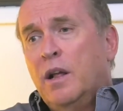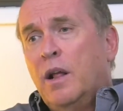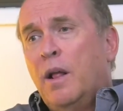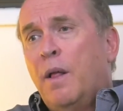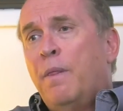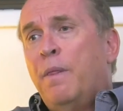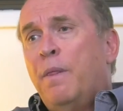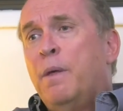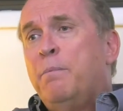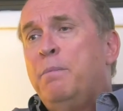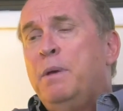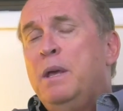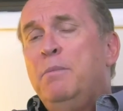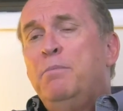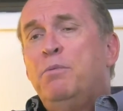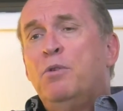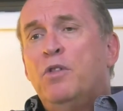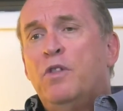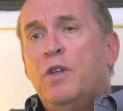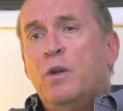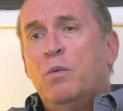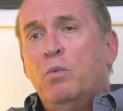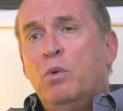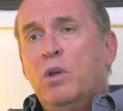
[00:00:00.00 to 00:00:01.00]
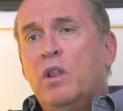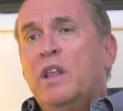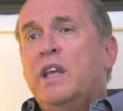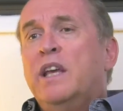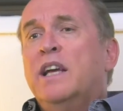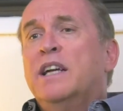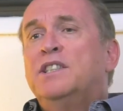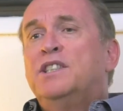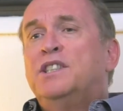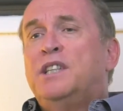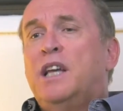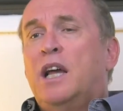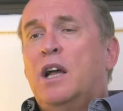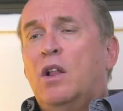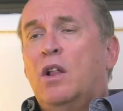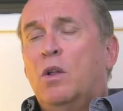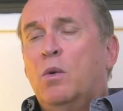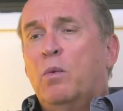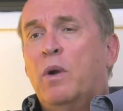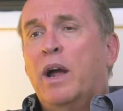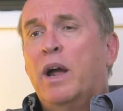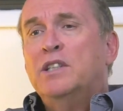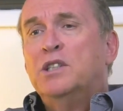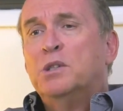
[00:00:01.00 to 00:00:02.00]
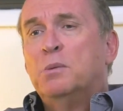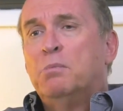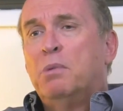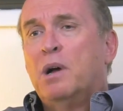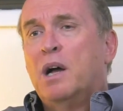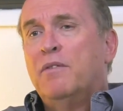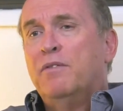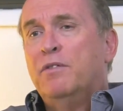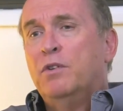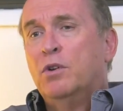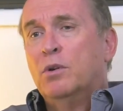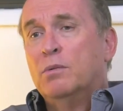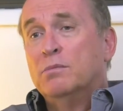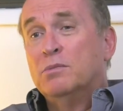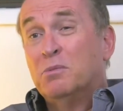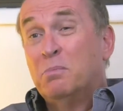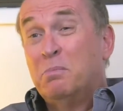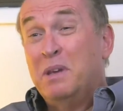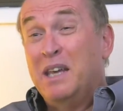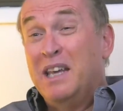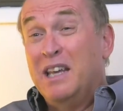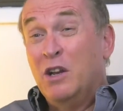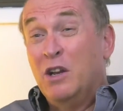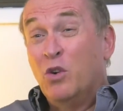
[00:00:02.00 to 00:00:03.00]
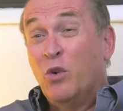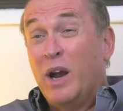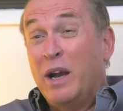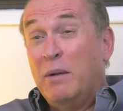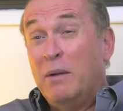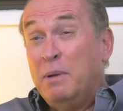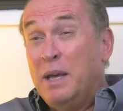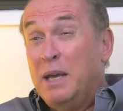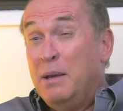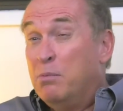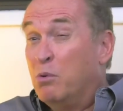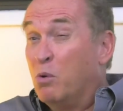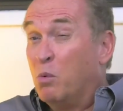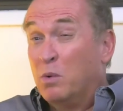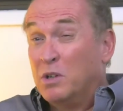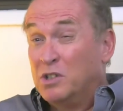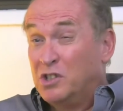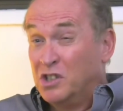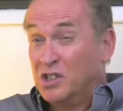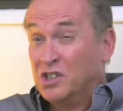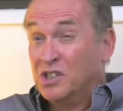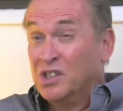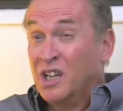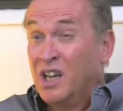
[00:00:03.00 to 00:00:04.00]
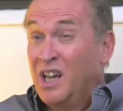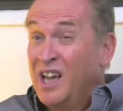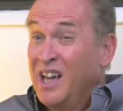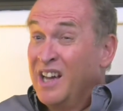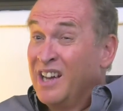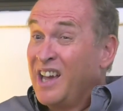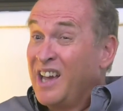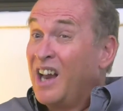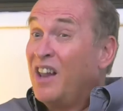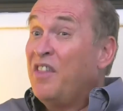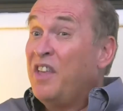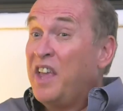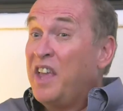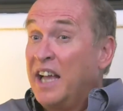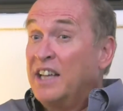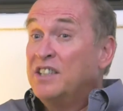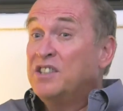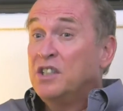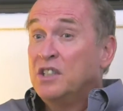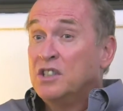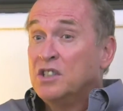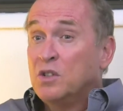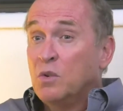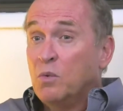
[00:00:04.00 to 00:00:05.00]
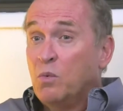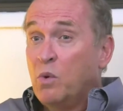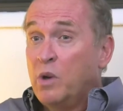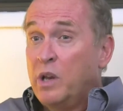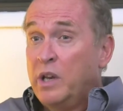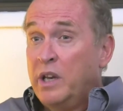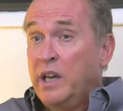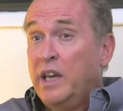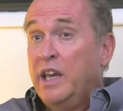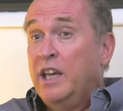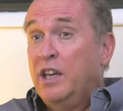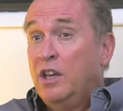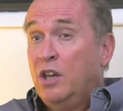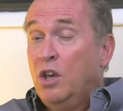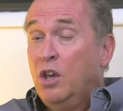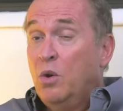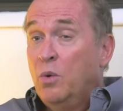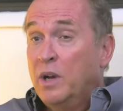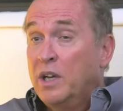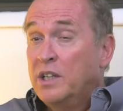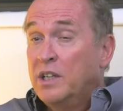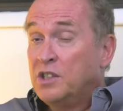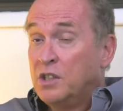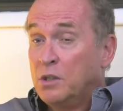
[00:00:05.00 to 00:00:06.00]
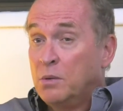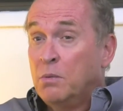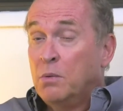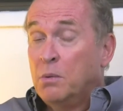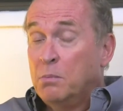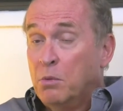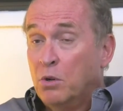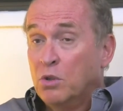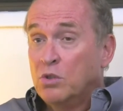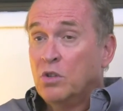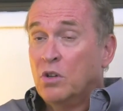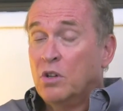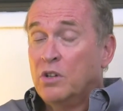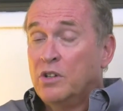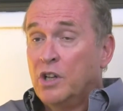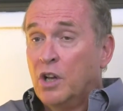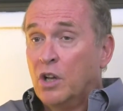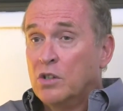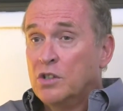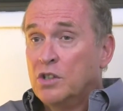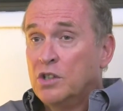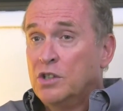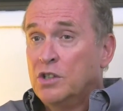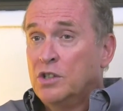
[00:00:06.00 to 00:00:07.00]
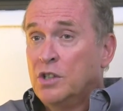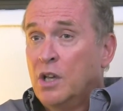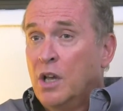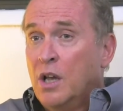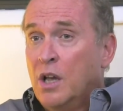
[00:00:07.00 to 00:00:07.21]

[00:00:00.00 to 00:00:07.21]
the people that really excel and rise above in terms of being great people, which is kind of the essence of what EQ is and emotional intelligence,